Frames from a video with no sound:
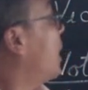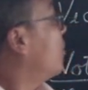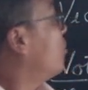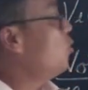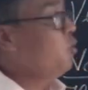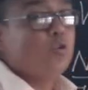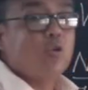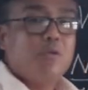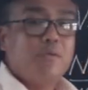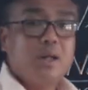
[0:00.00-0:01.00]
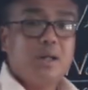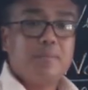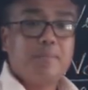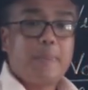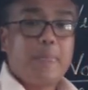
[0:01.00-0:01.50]
ruled over
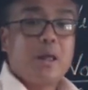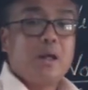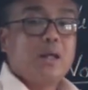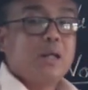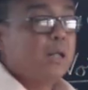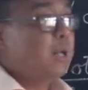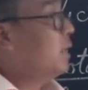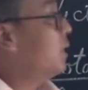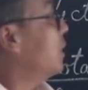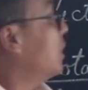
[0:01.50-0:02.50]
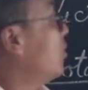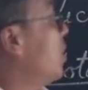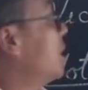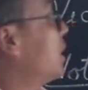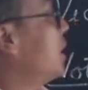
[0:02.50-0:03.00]
the United